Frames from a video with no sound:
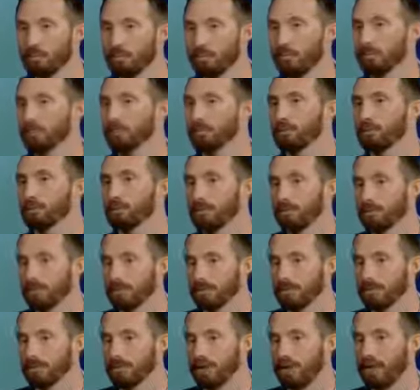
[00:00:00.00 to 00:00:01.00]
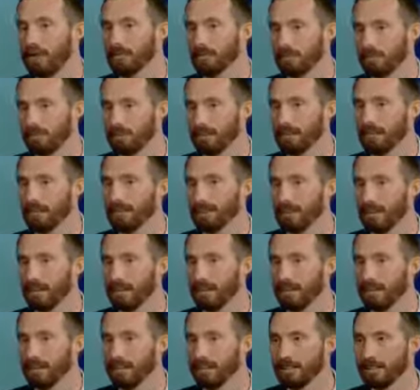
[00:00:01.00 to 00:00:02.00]
people got on the
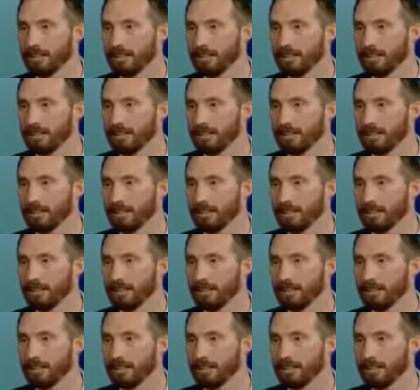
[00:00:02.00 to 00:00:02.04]
internet.